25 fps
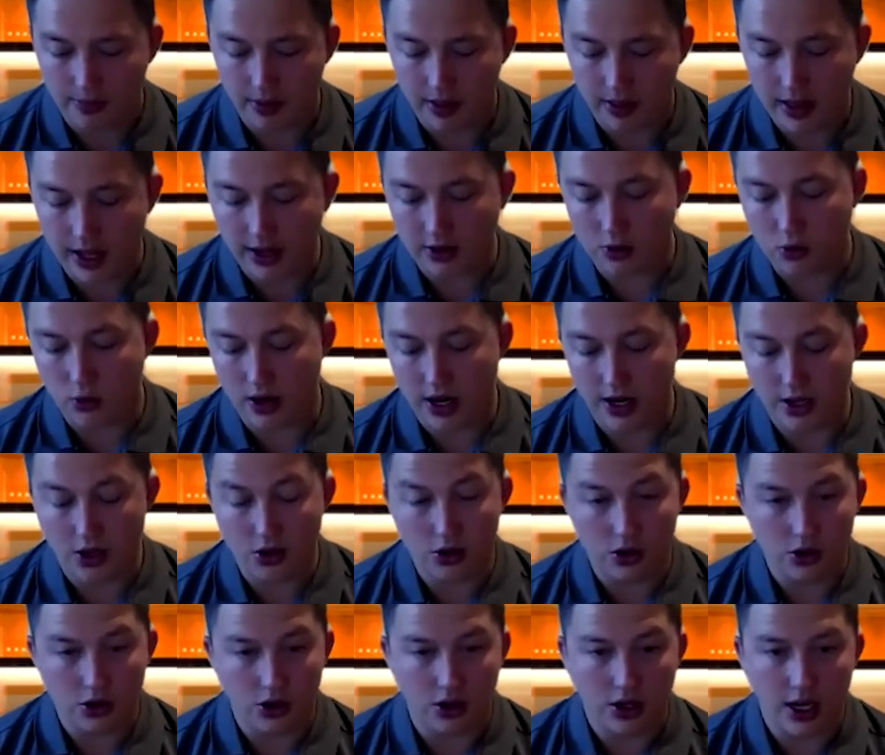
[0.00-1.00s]
that's where
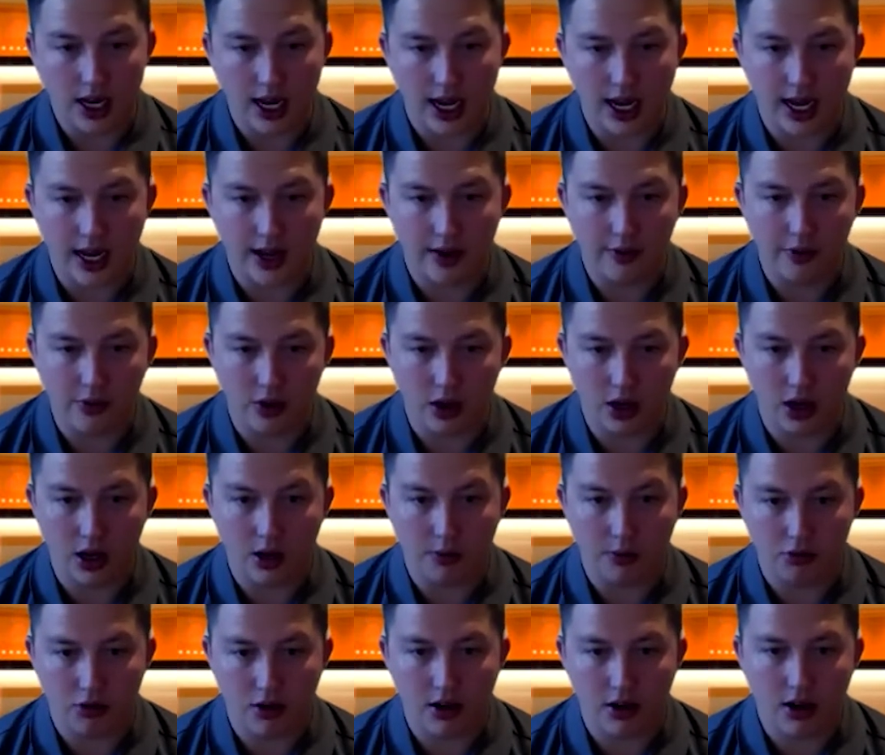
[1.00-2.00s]
you could have
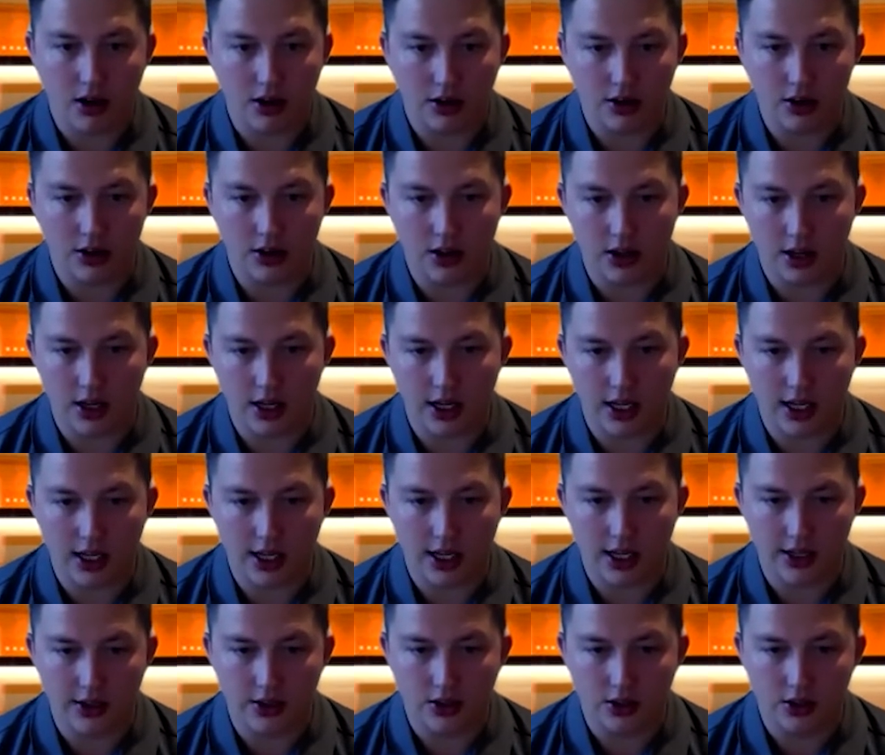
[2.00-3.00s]
a product that
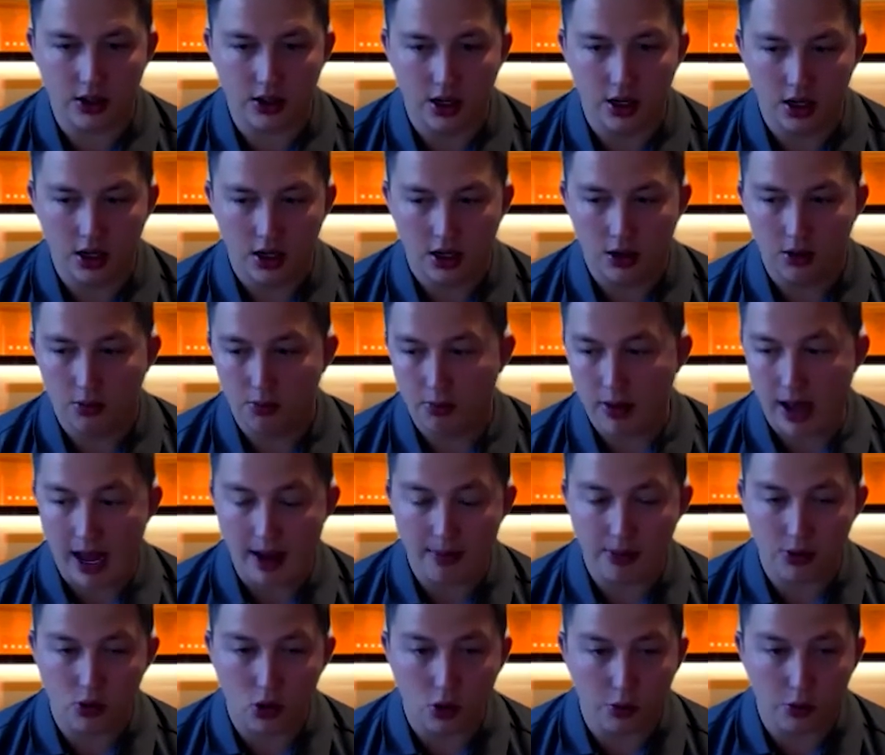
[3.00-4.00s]
is
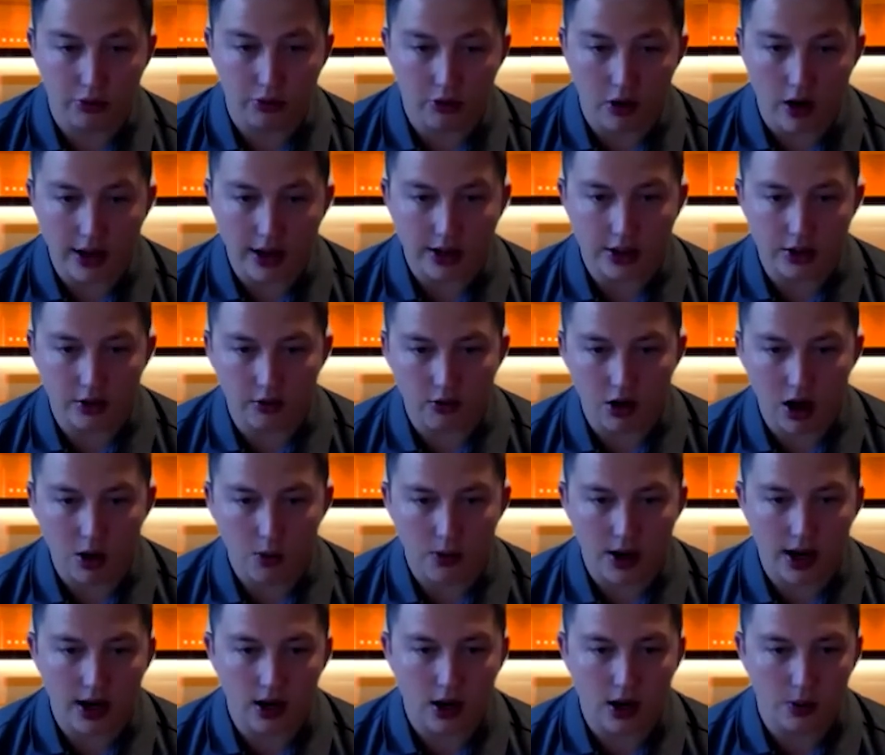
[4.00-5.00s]
perhaps not priced the right
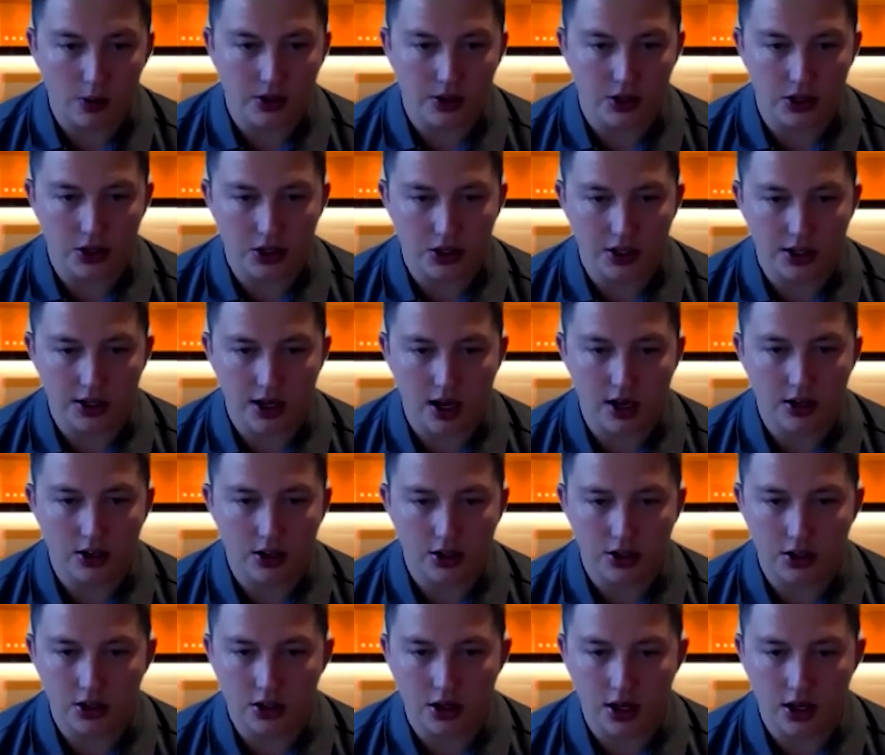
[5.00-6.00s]
way, like we just
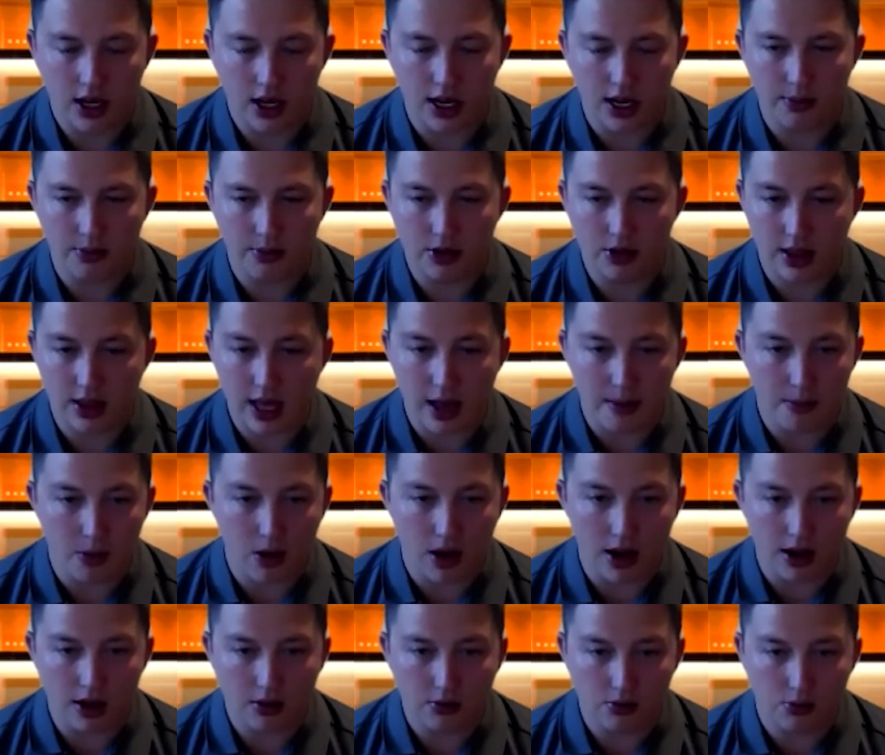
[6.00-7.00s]
discussed. So that
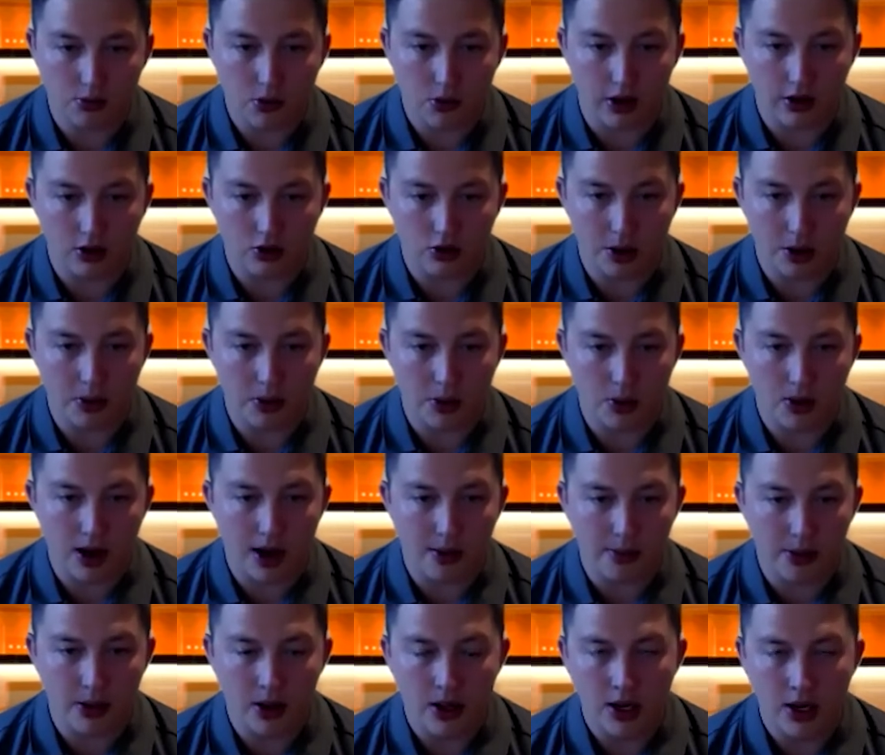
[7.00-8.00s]
might trip you
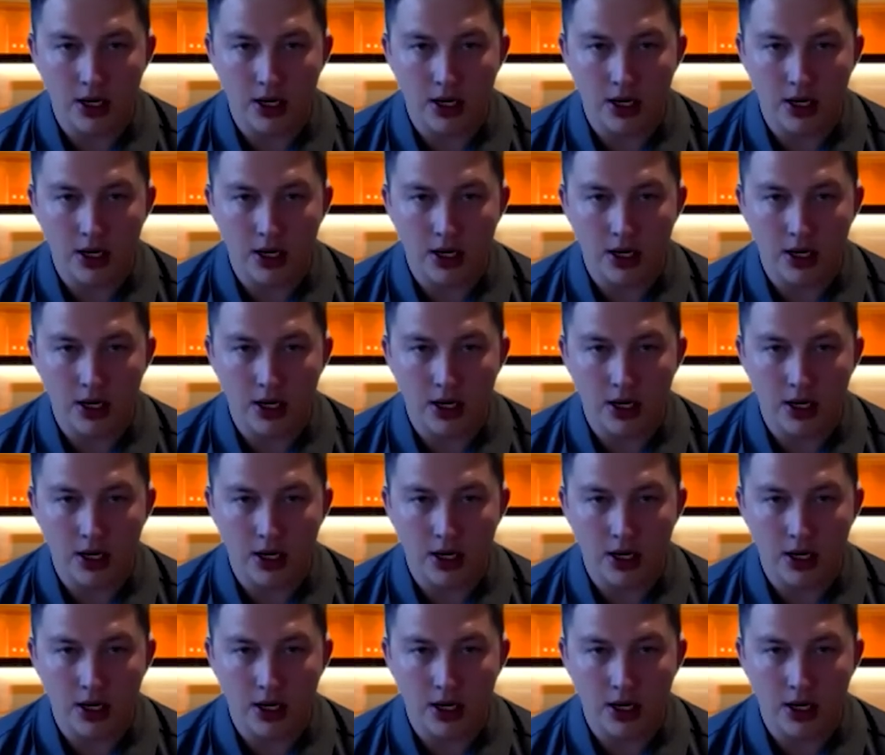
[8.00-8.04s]
up.